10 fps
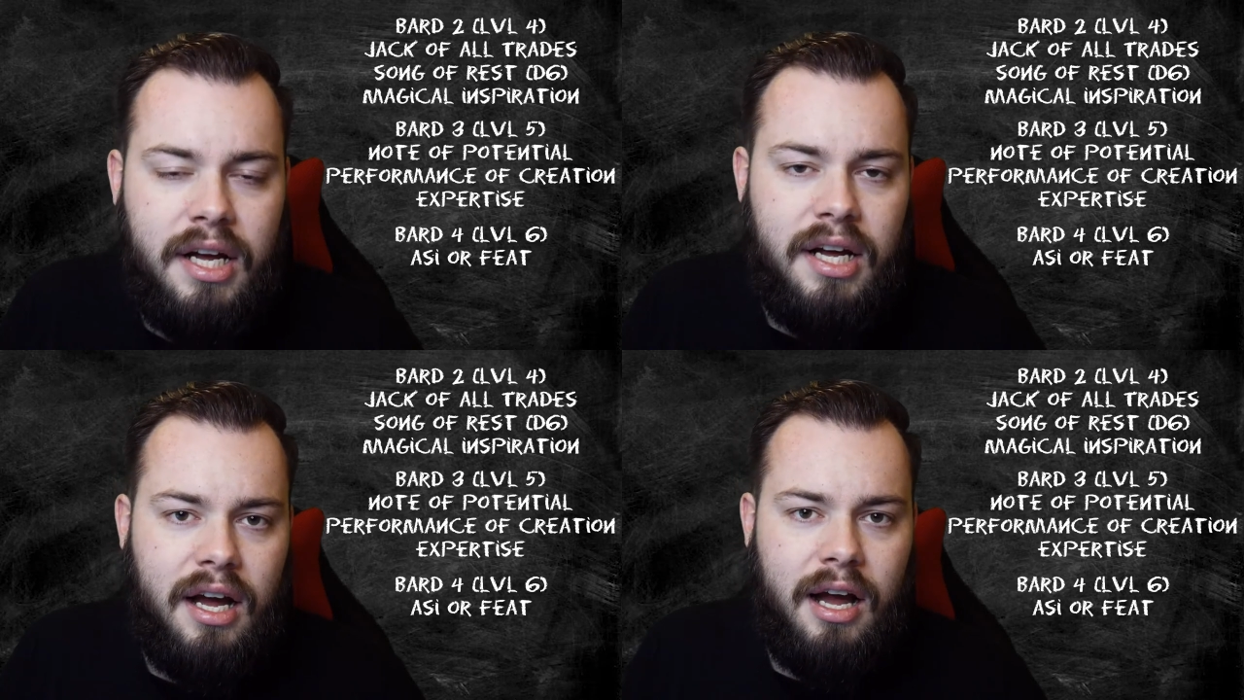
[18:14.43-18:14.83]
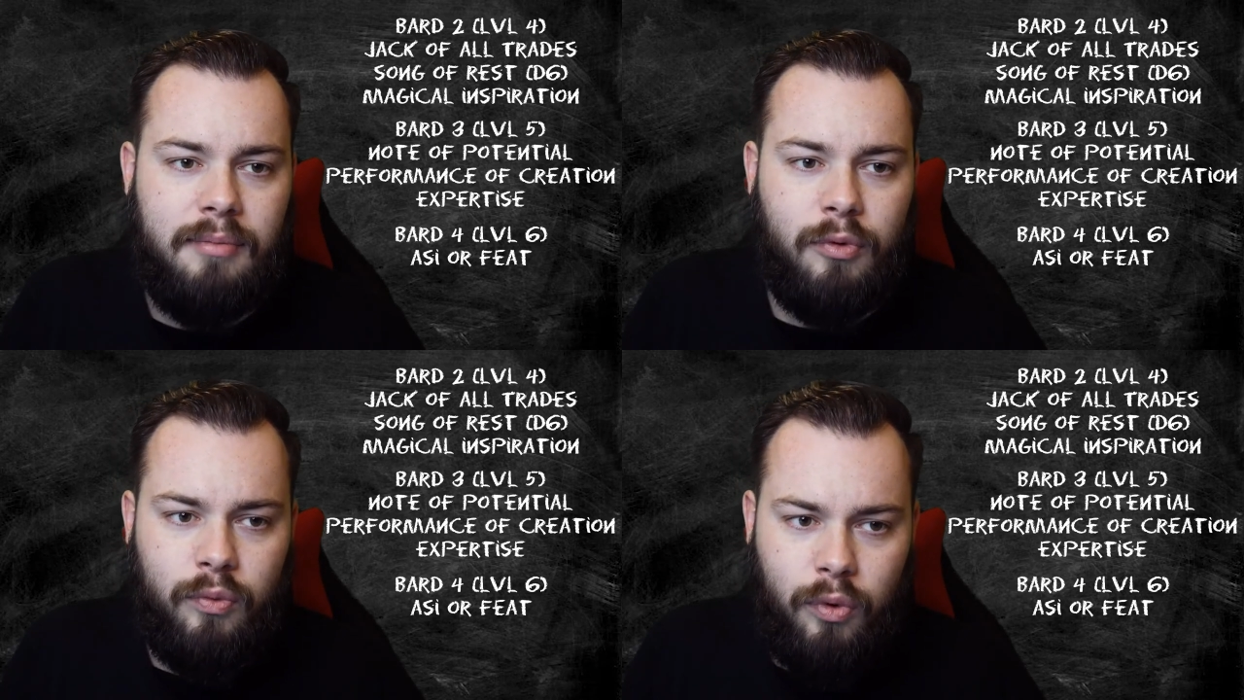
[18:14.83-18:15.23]

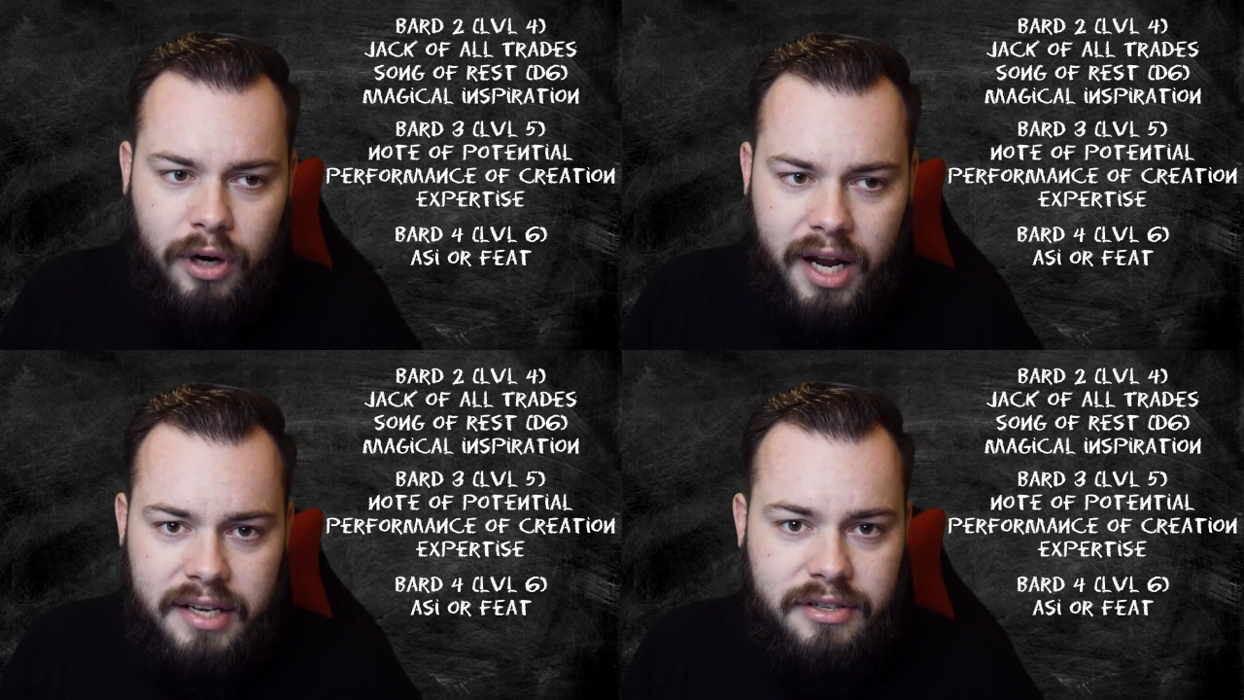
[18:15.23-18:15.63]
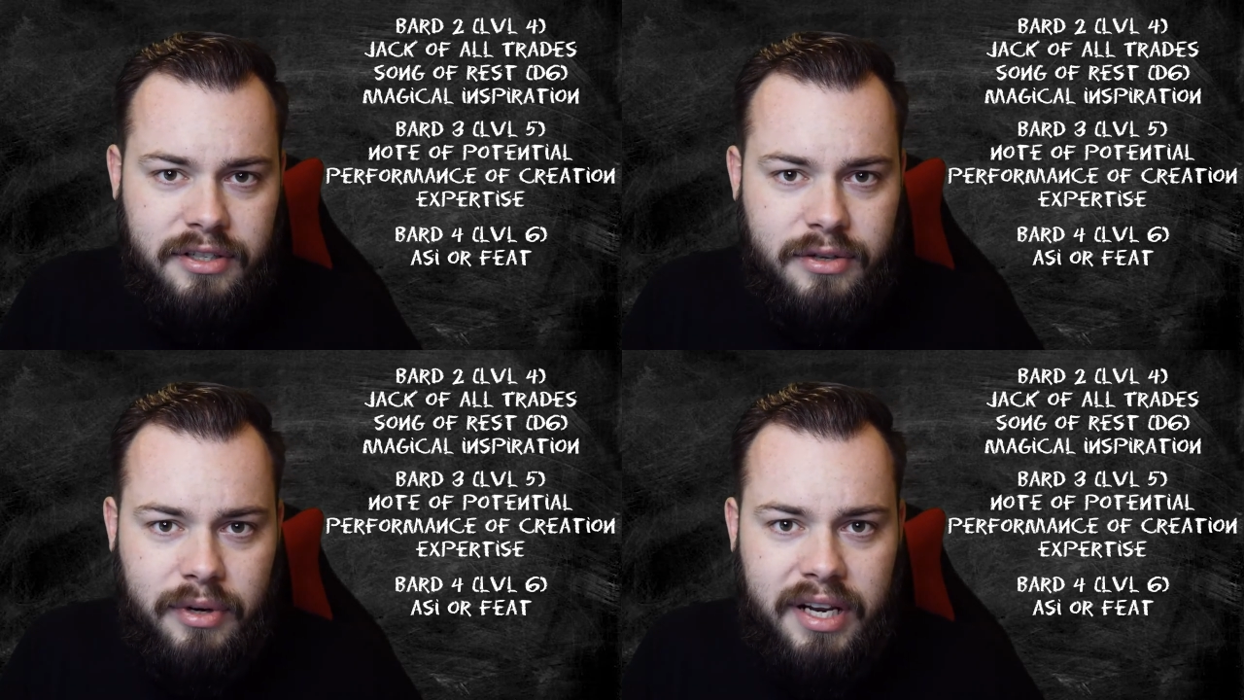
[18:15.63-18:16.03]
Um, Warcaster
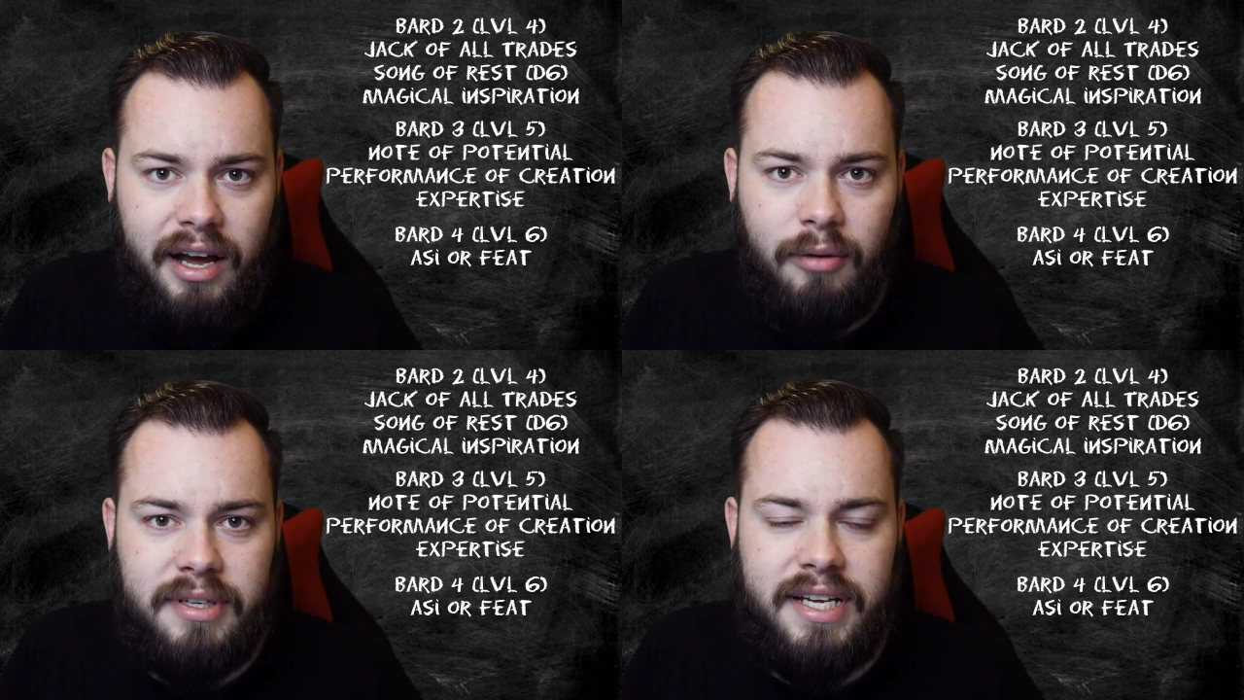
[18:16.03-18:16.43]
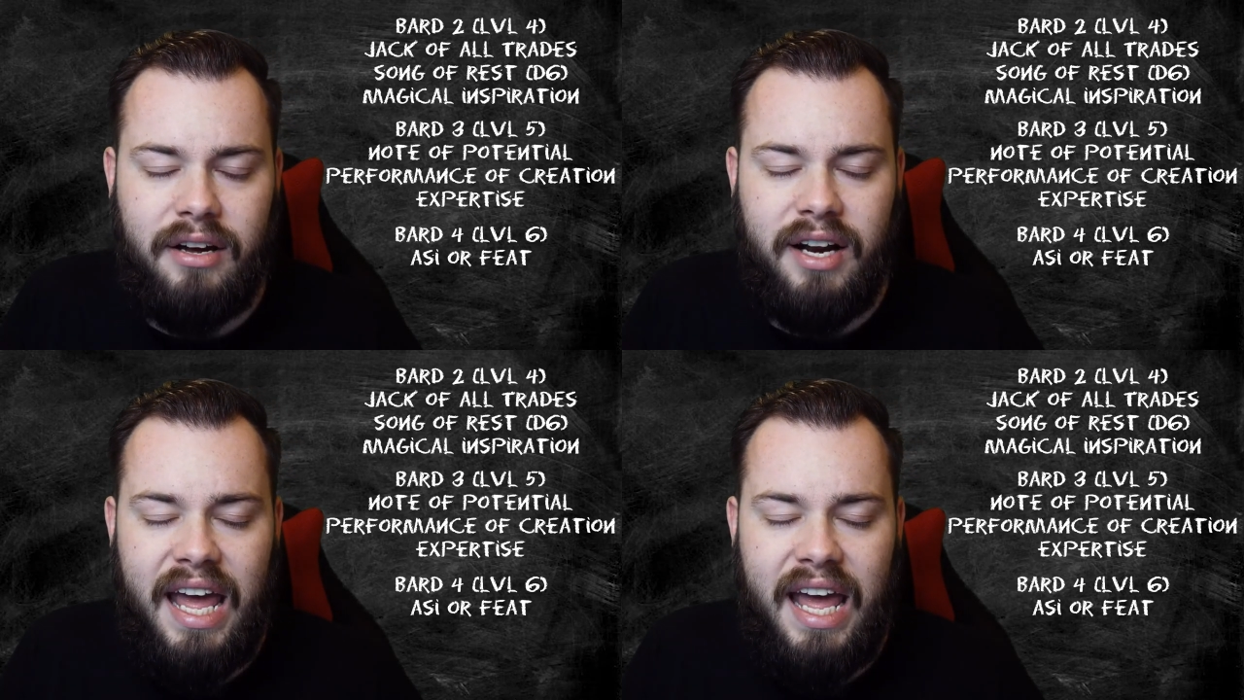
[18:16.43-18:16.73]
is going to help us out